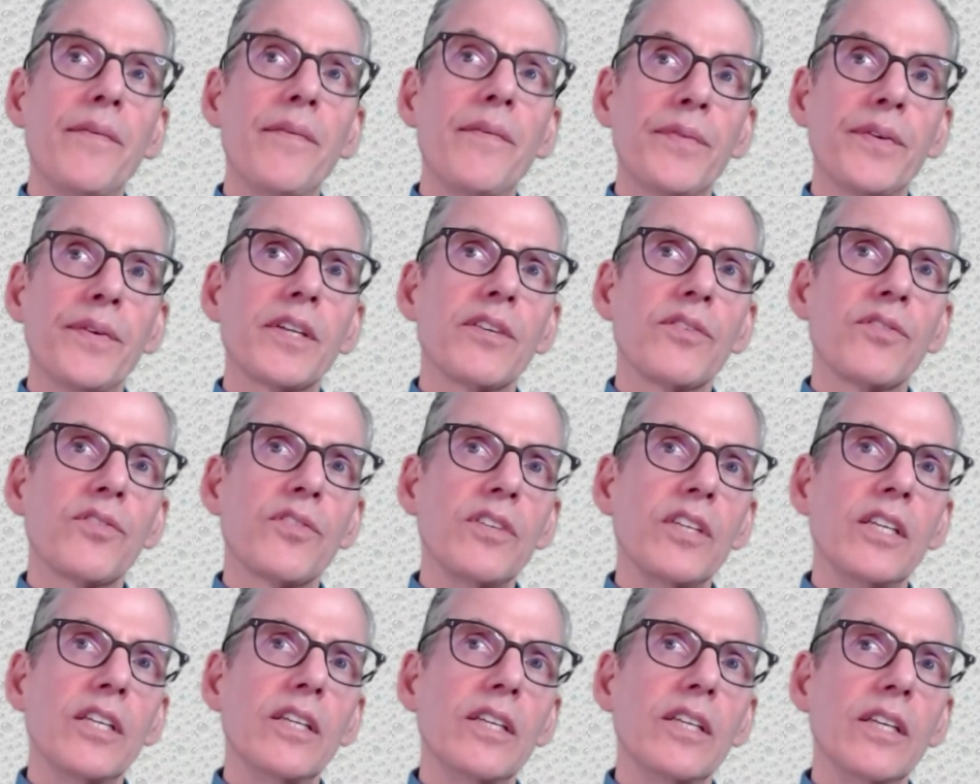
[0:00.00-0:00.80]

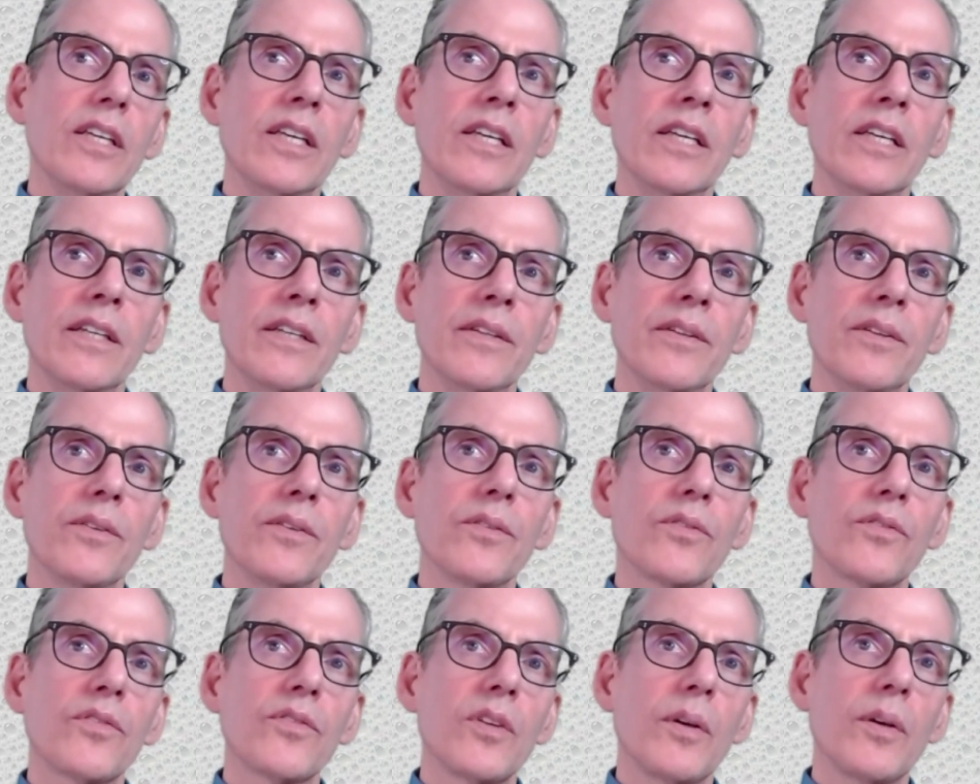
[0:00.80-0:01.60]
efficacy
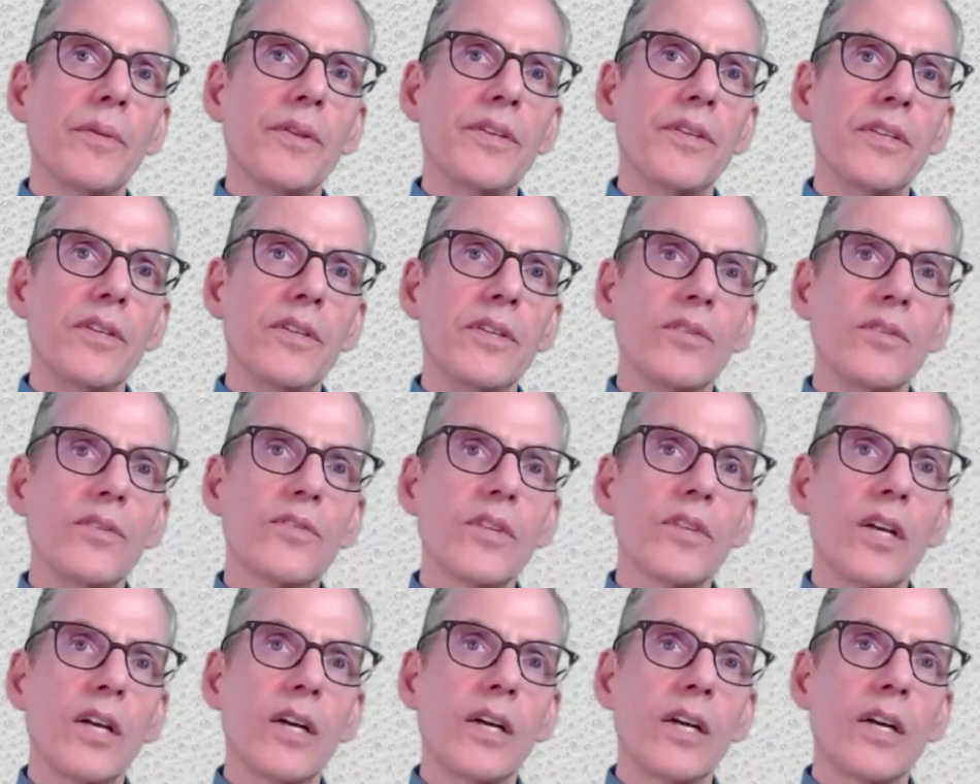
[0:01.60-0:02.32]
in some of these